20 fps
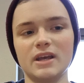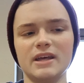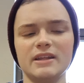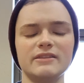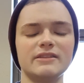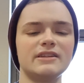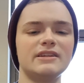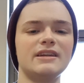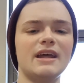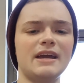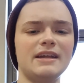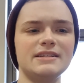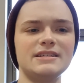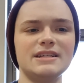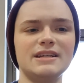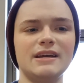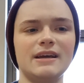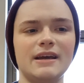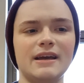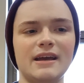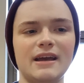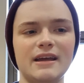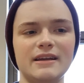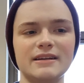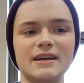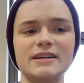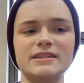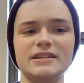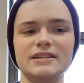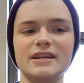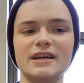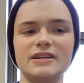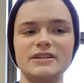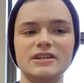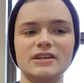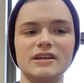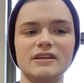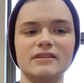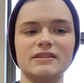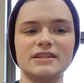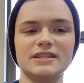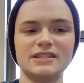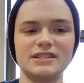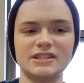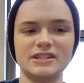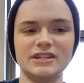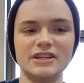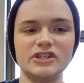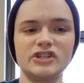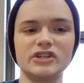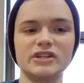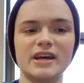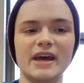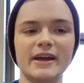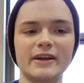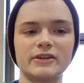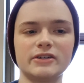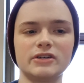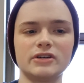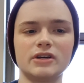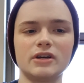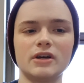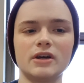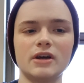In 1918, the Sedition Act